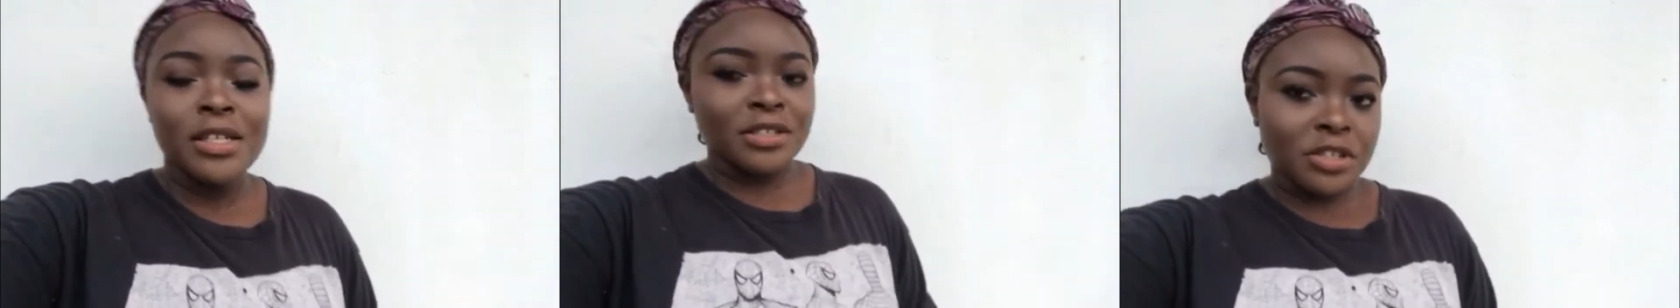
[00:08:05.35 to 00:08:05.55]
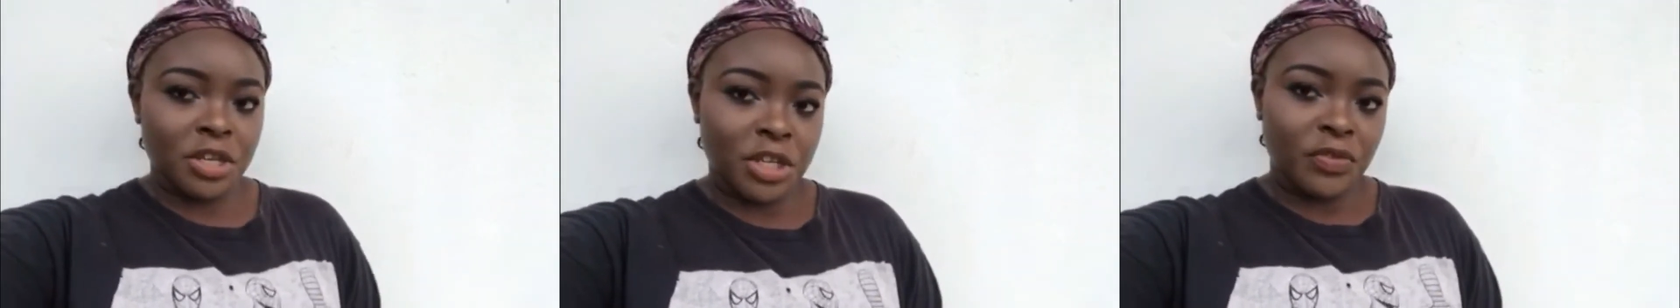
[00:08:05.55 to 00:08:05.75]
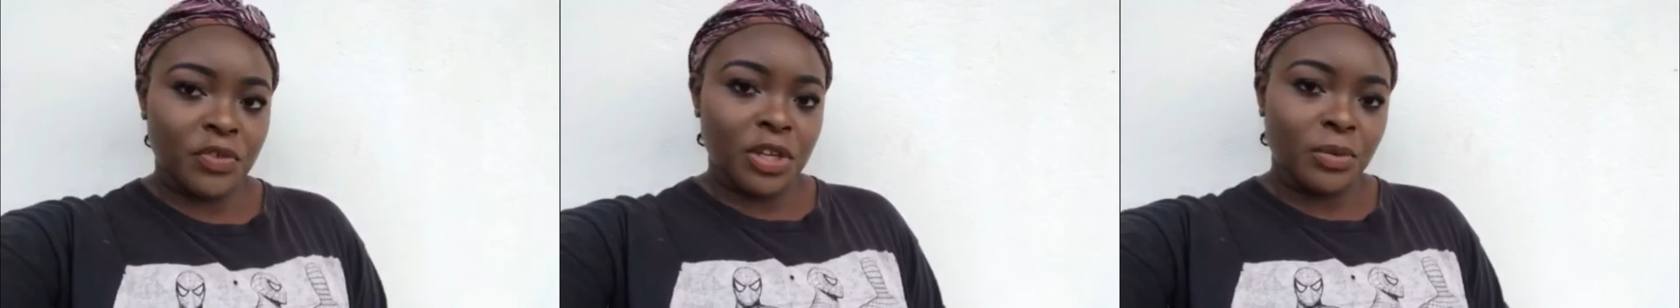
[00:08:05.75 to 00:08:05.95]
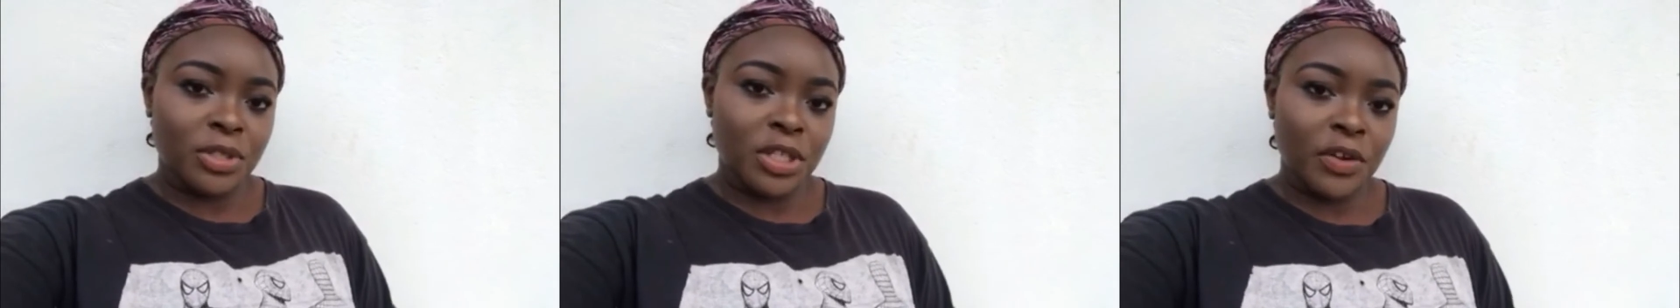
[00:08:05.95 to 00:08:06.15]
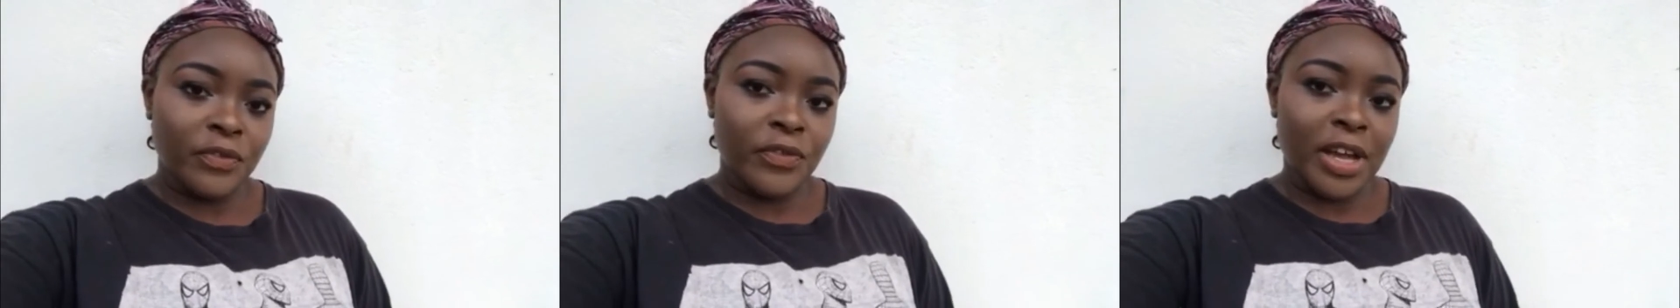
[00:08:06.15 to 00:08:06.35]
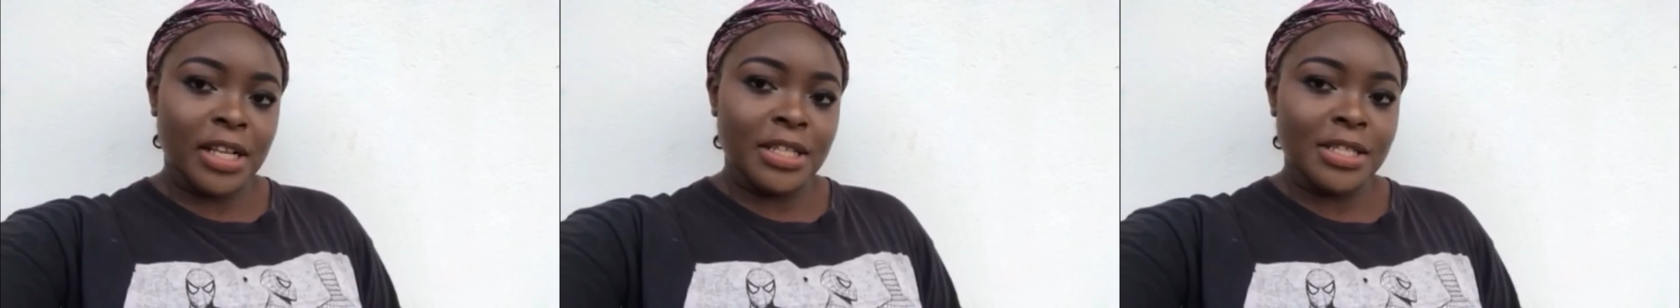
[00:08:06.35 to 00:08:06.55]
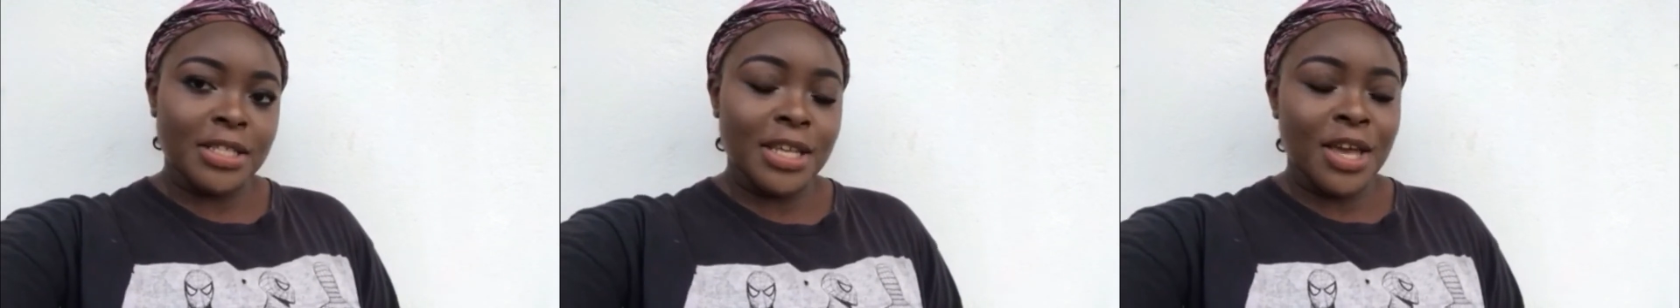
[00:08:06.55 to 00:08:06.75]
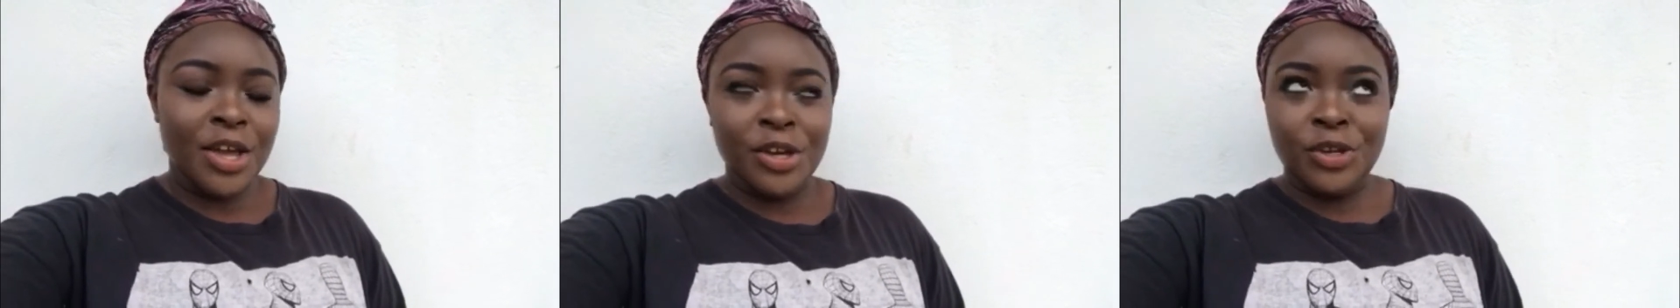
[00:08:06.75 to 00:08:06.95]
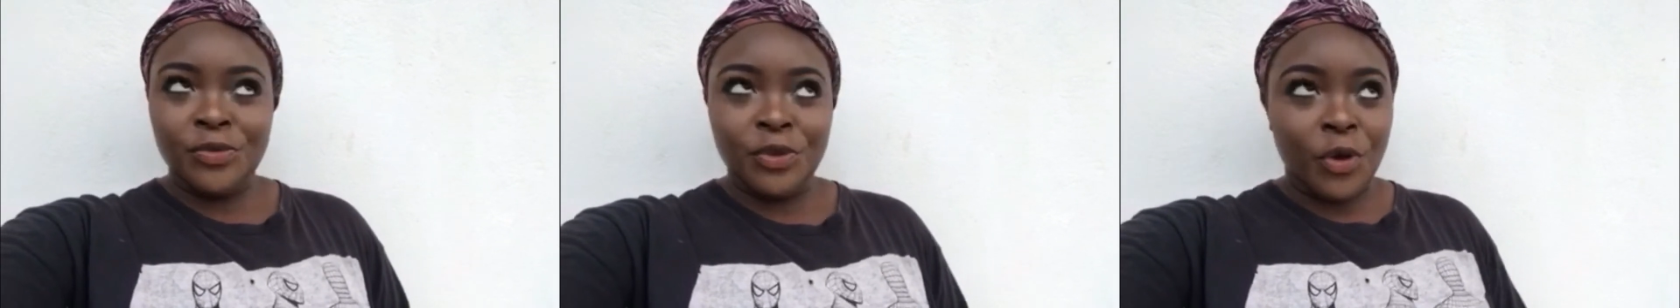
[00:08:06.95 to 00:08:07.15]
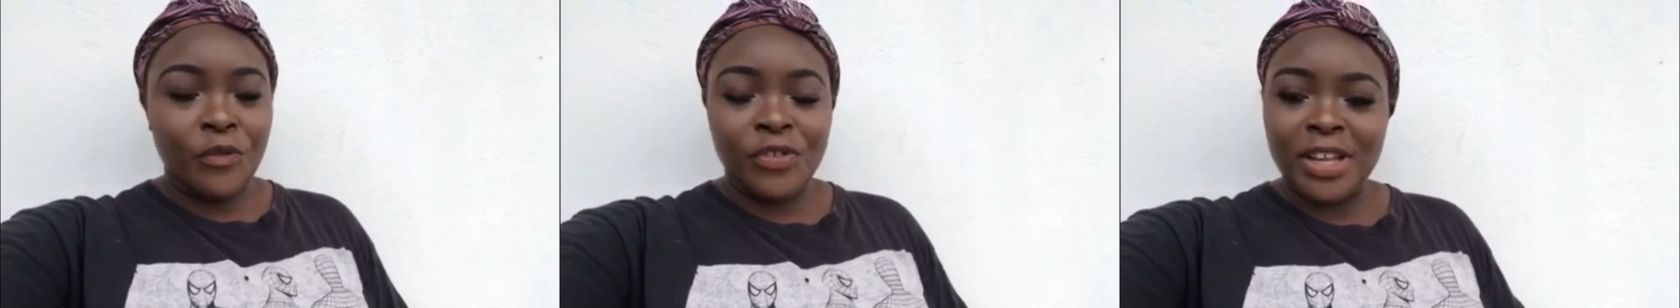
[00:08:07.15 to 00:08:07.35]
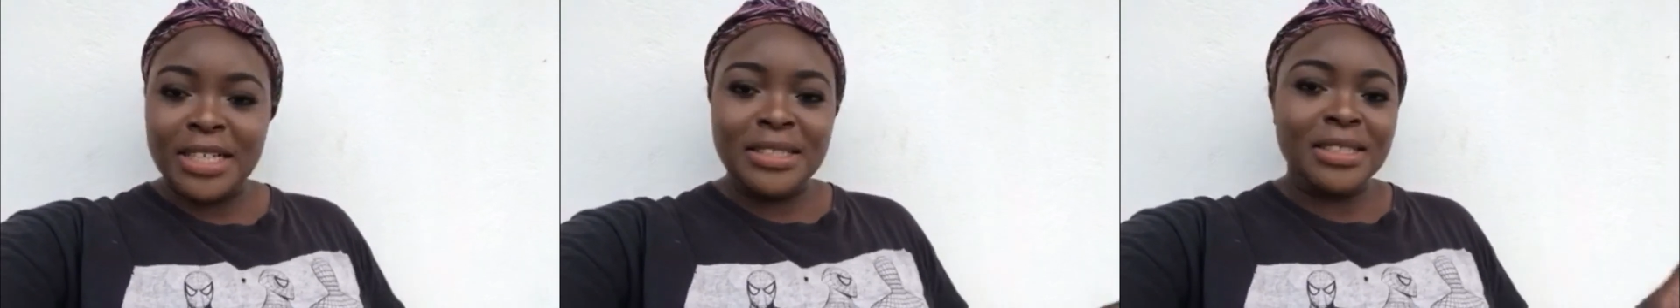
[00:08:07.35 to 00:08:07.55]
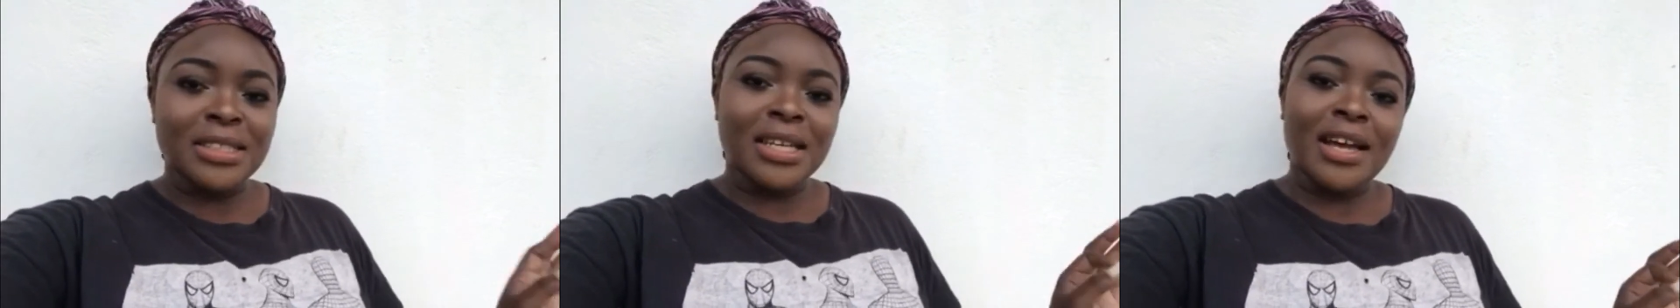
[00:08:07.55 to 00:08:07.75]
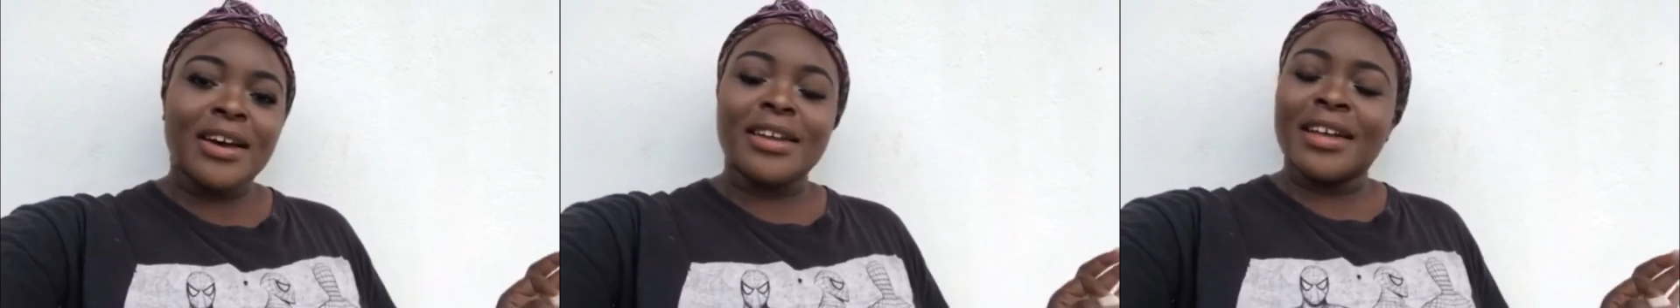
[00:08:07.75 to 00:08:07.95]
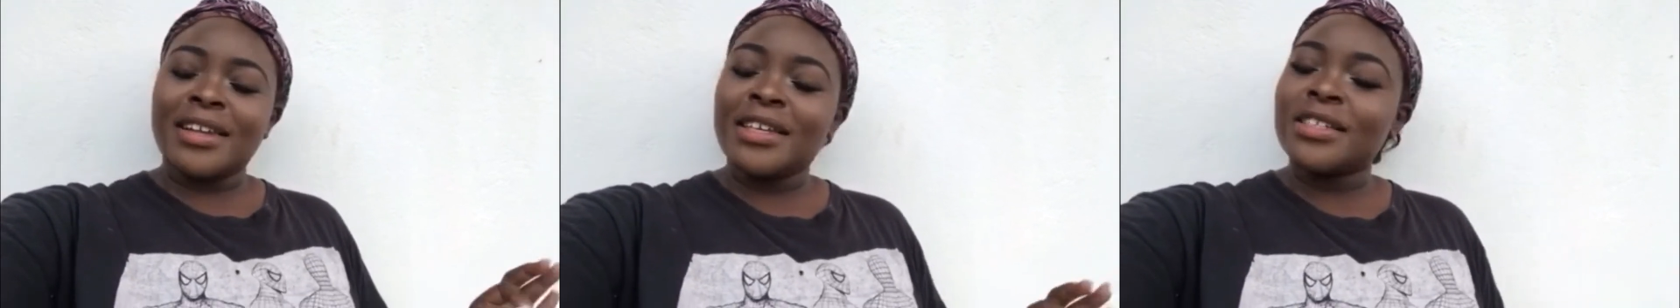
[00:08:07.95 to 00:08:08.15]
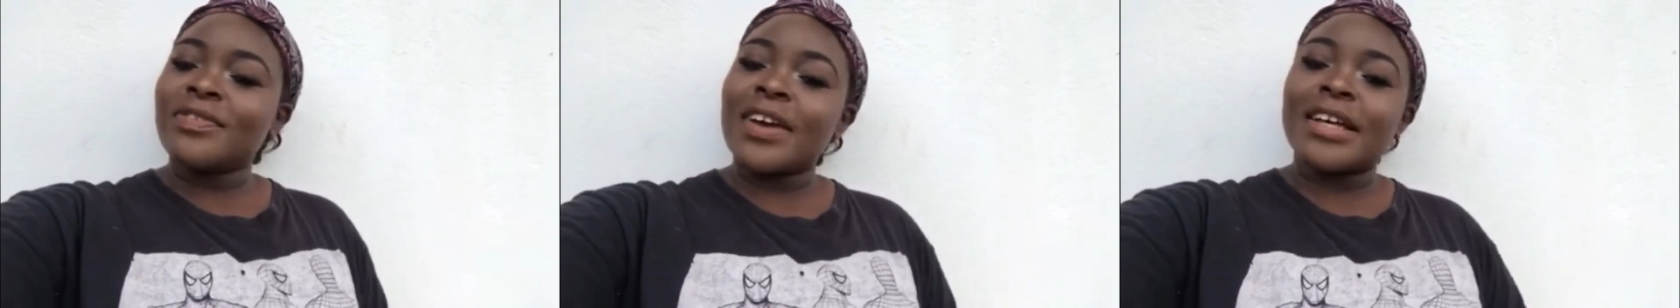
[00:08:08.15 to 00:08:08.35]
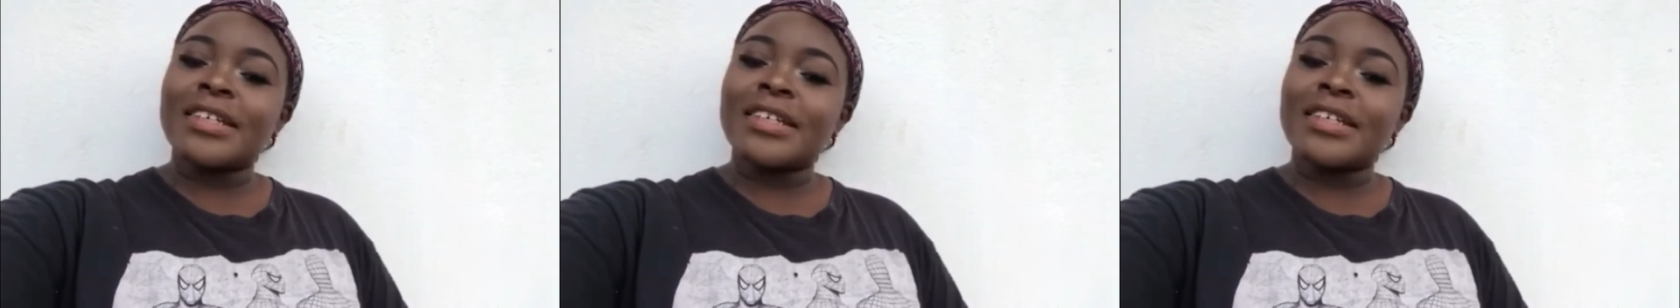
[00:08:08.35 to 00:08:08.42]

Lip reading: Share this video with your friends. Don't forget to check out LA's